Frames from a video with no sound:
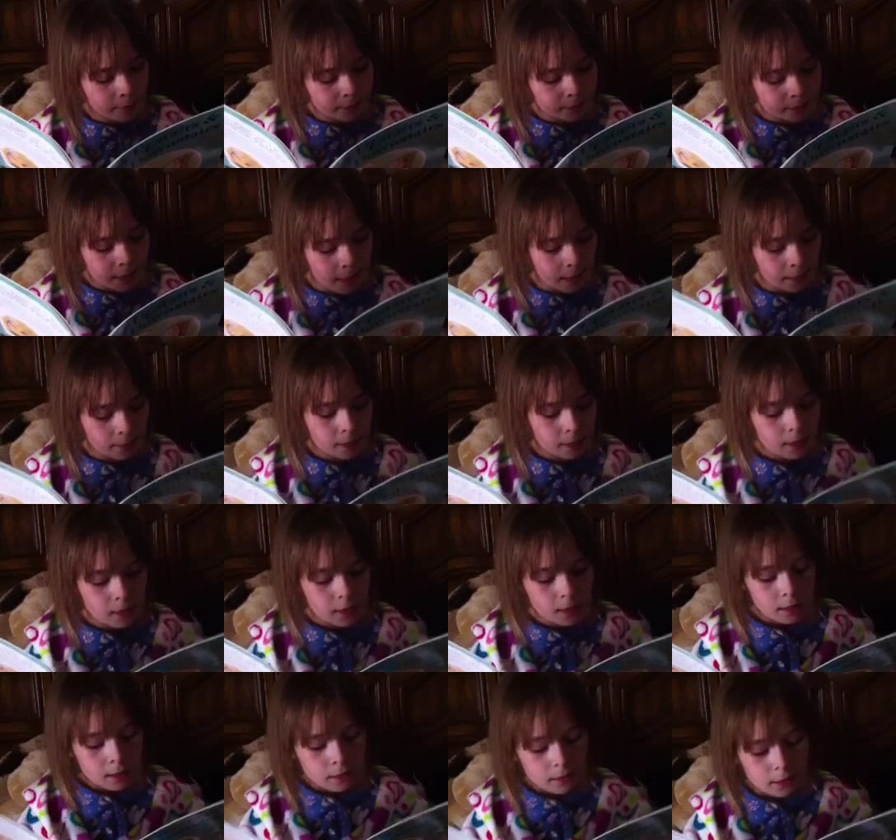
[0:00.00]
a snack,
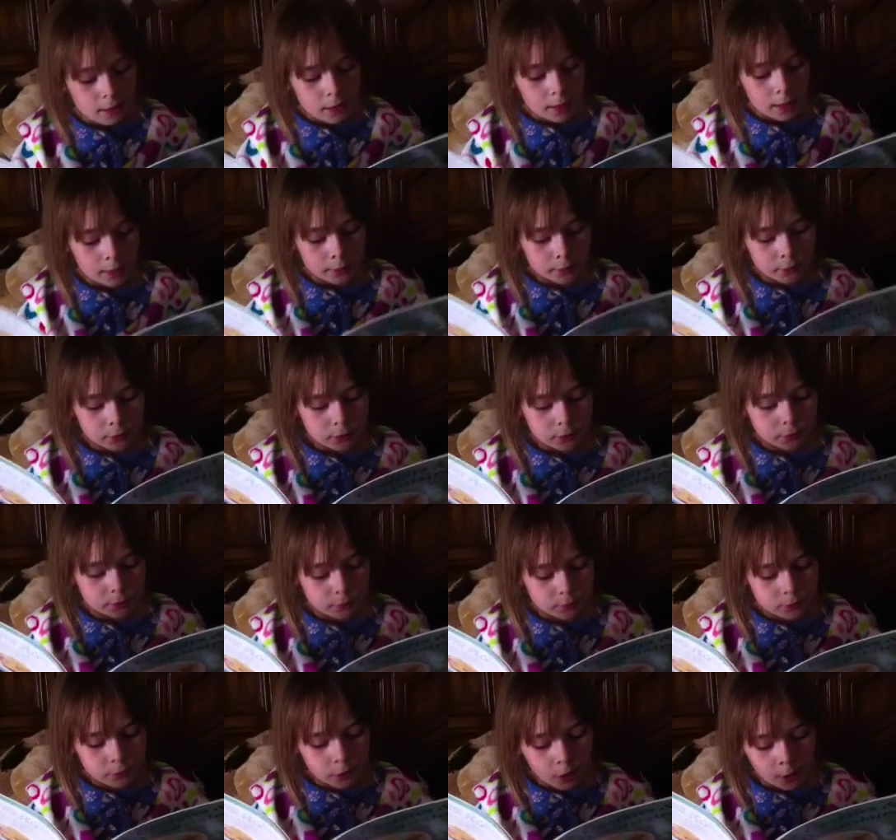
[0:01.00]
and
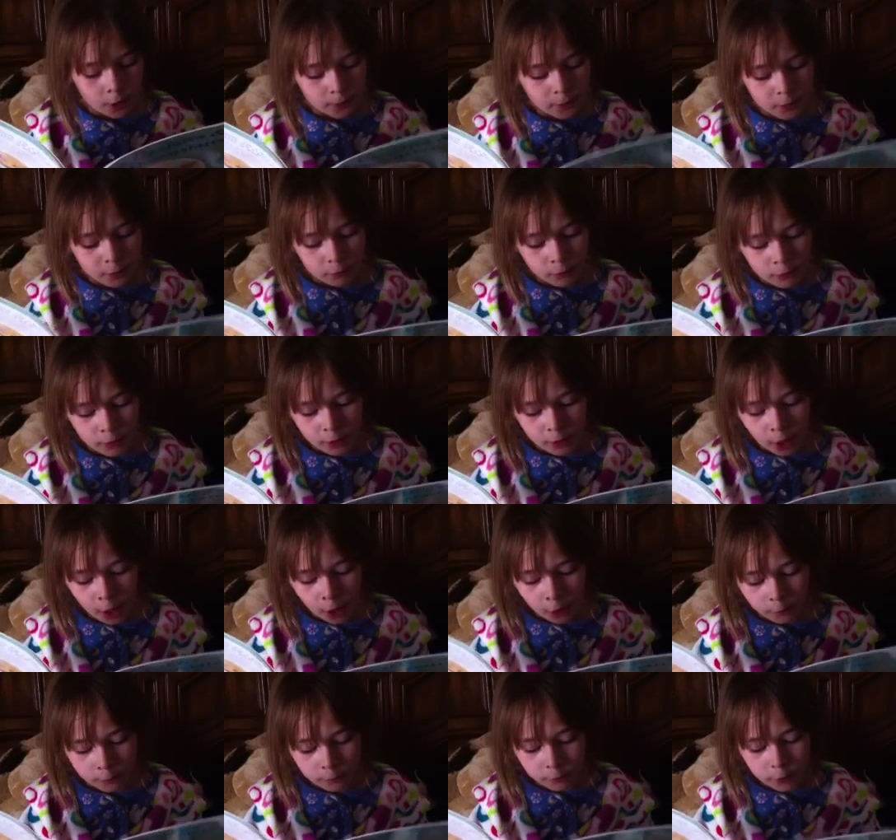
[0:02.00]
Tommy would
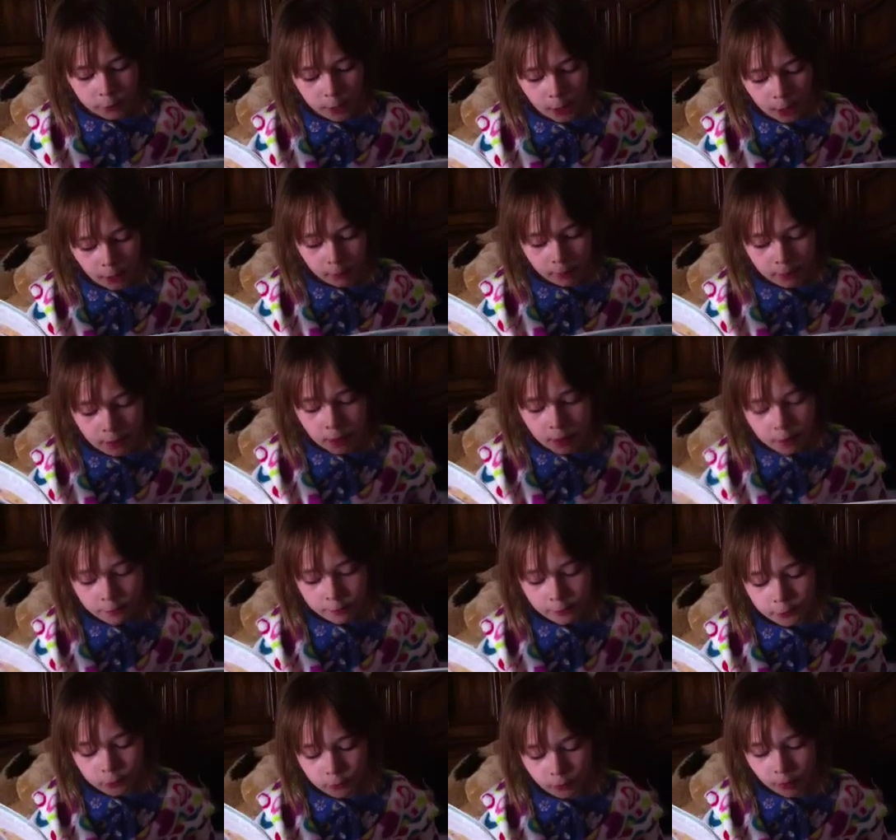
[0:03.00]
help carry
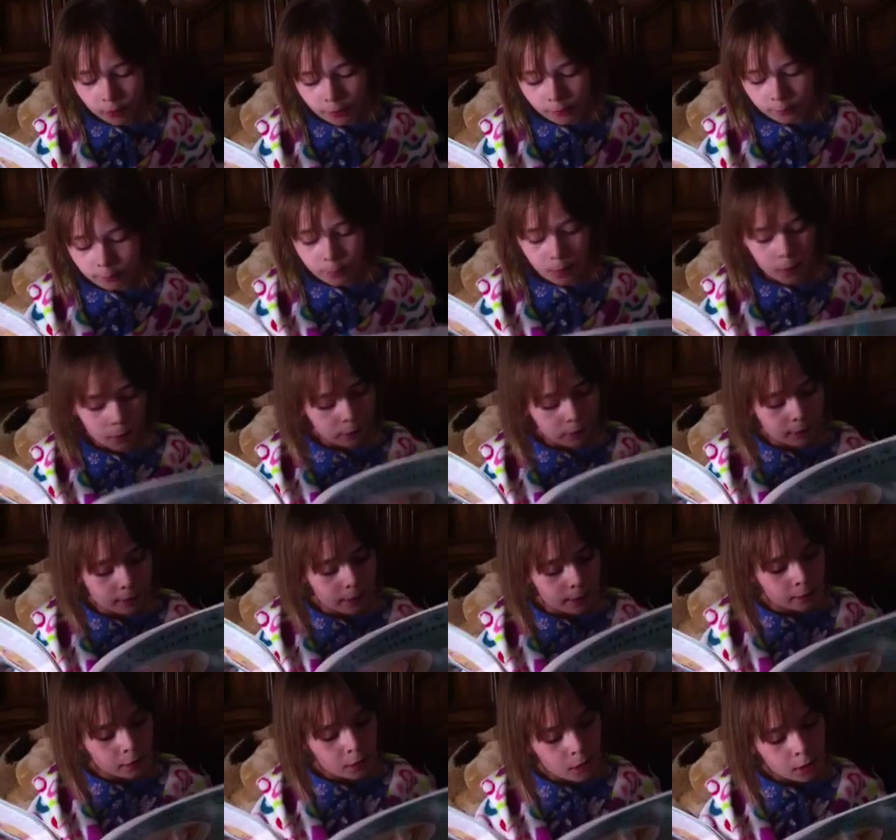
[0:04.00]
the tray of milk
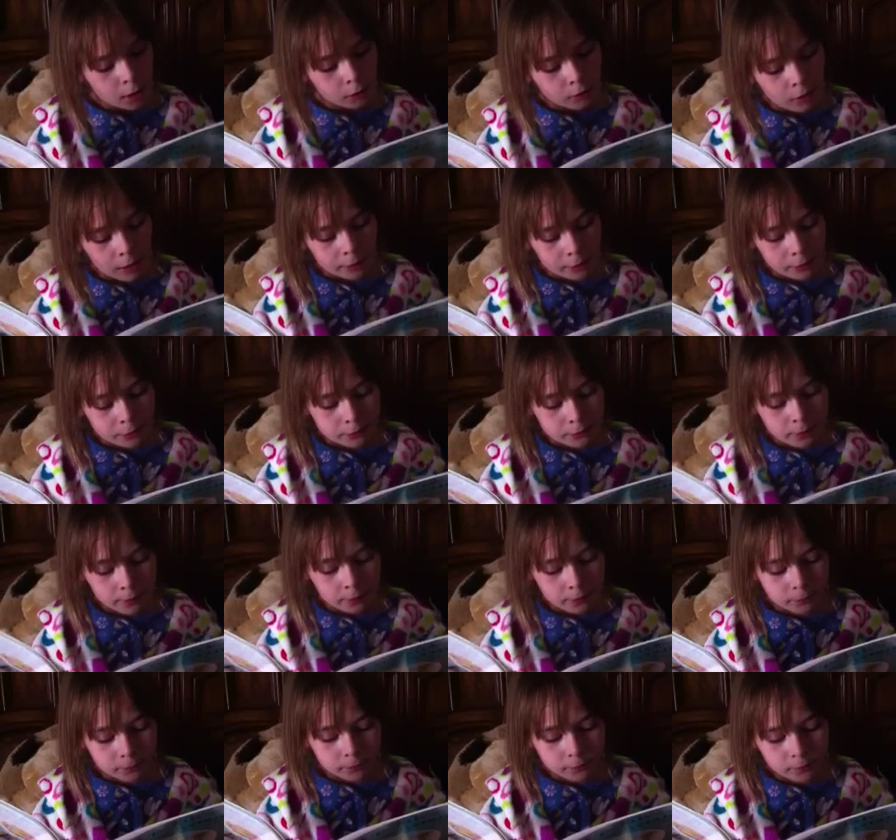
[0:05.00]
and crackers
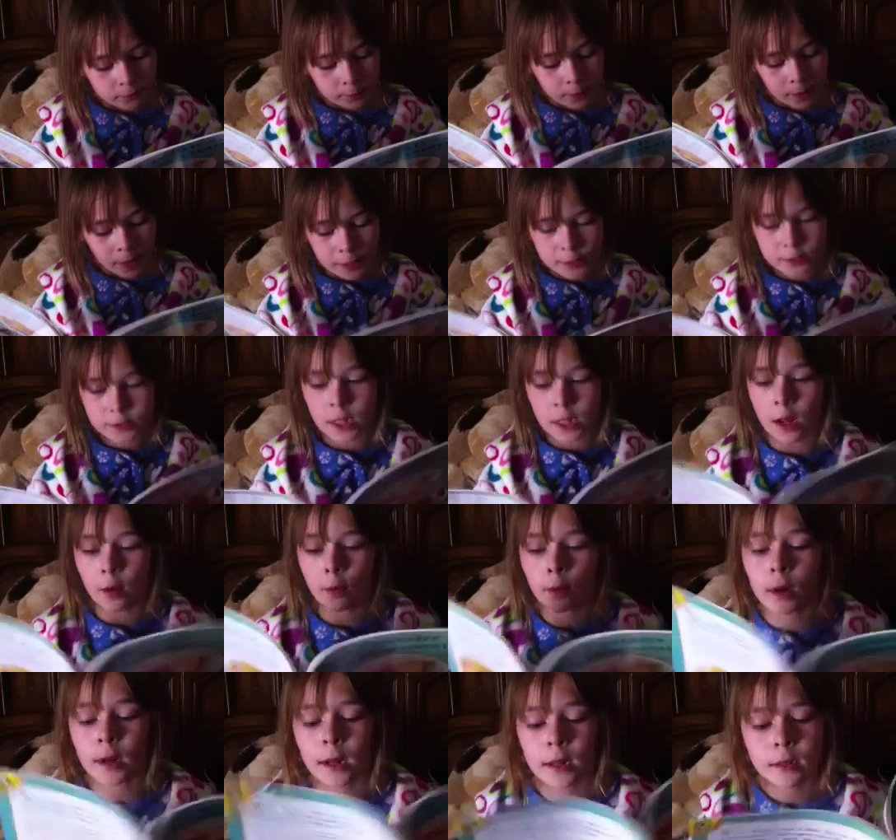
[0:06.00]
up the back
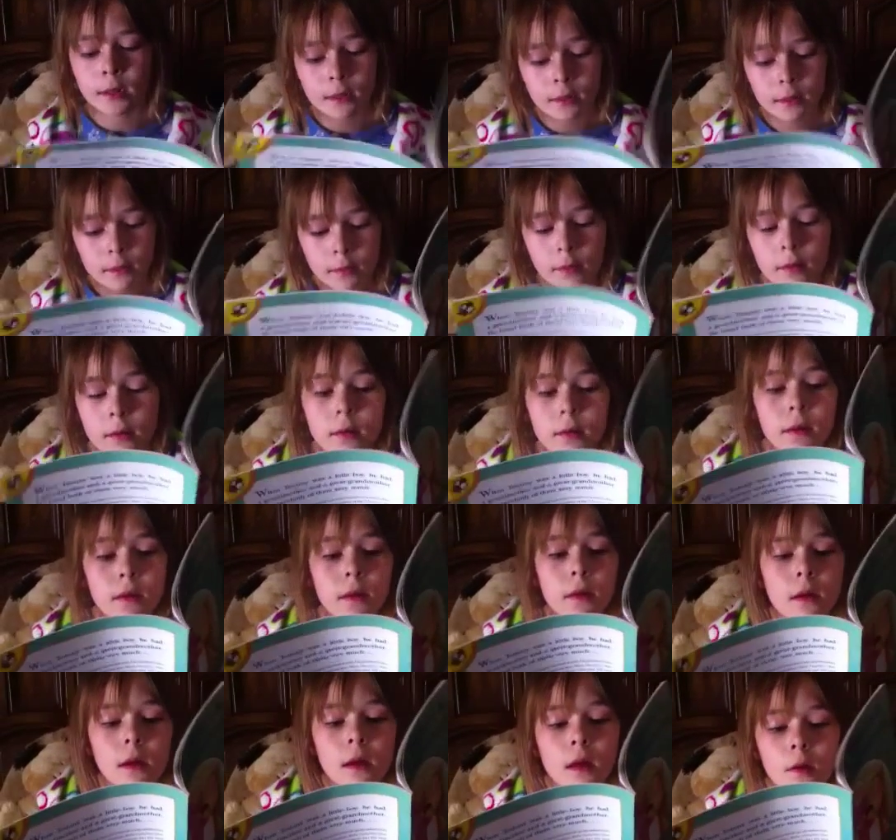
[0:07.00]
stairway.
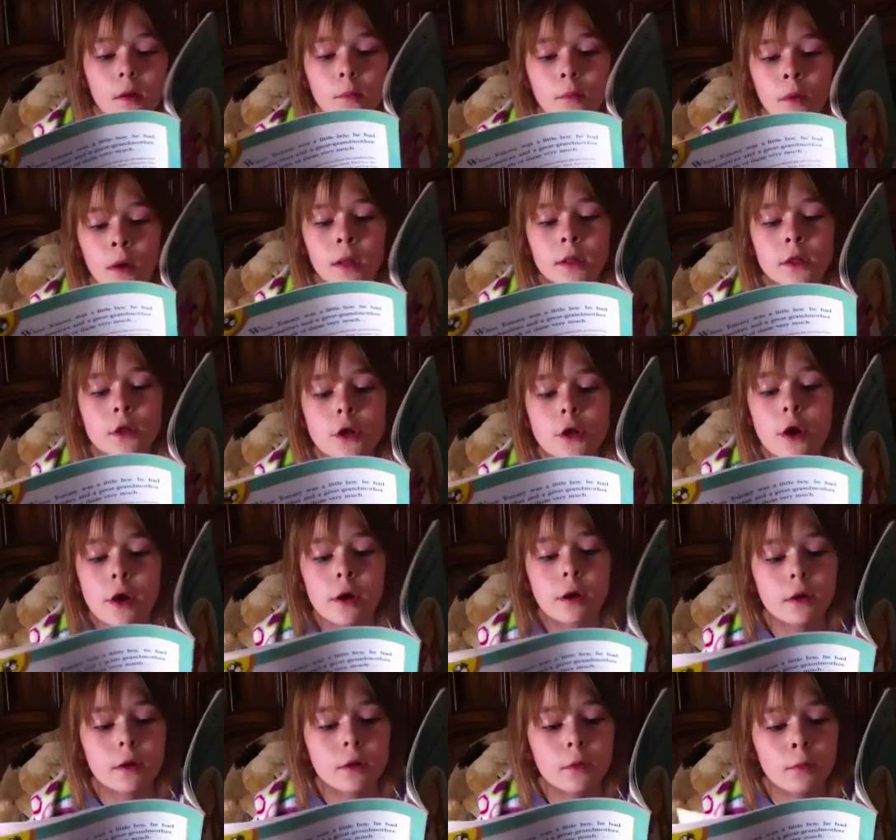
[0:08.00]
One,
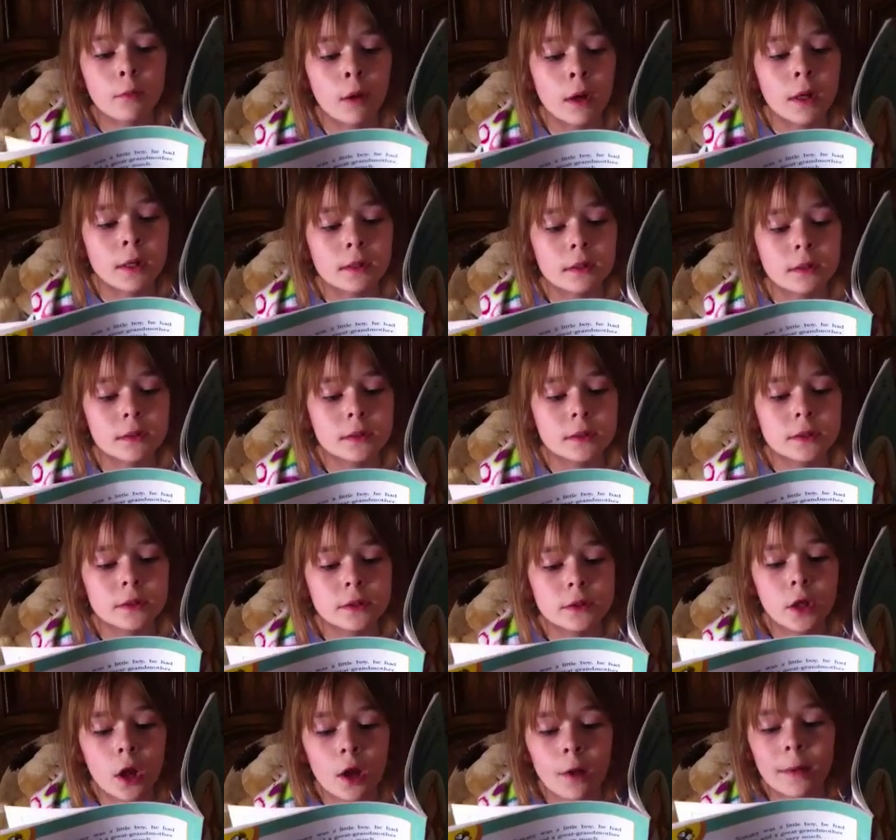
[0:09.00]

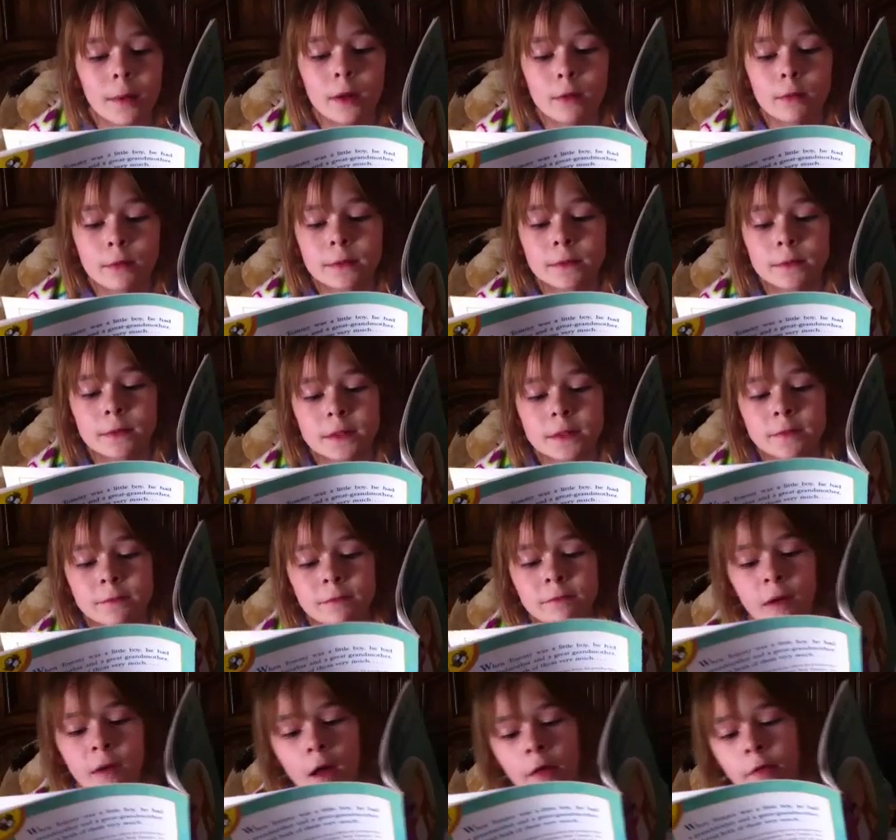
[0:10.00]
once Tommy's
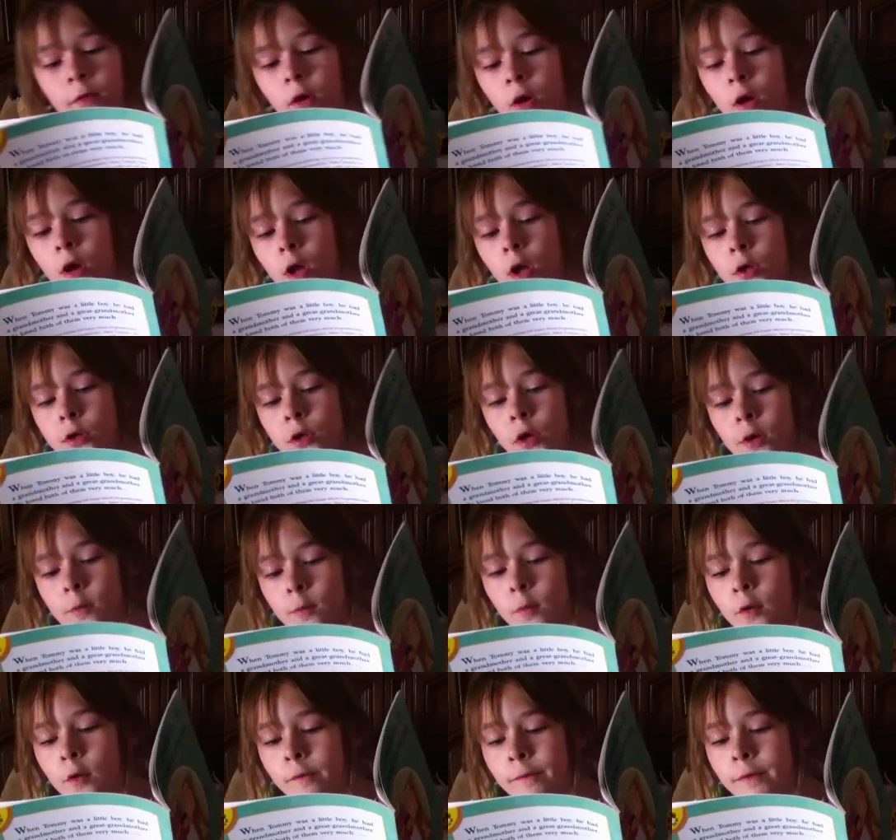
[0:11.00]
father
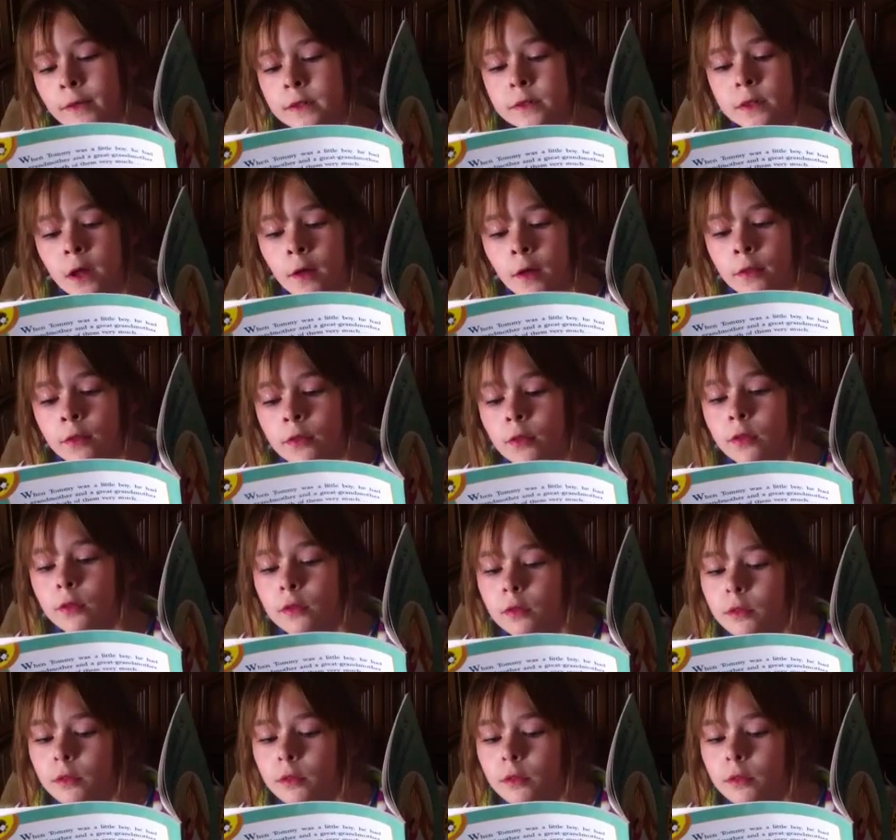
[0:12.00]
took movies on